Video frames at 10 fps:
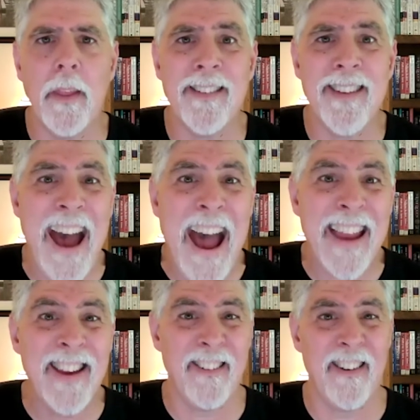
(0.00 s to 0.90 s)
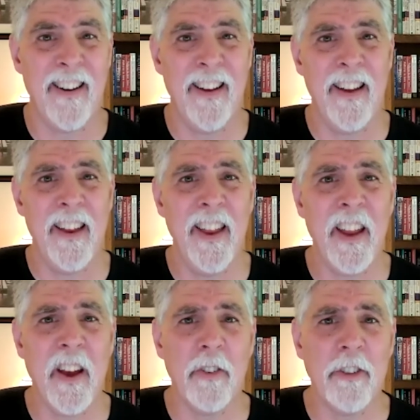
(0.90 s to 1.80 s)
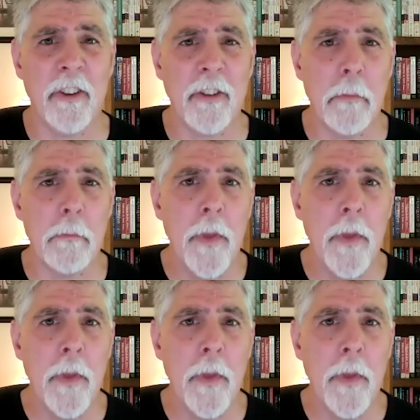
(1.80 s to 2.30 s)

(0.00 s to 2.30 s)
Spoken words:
the entire ecosystem,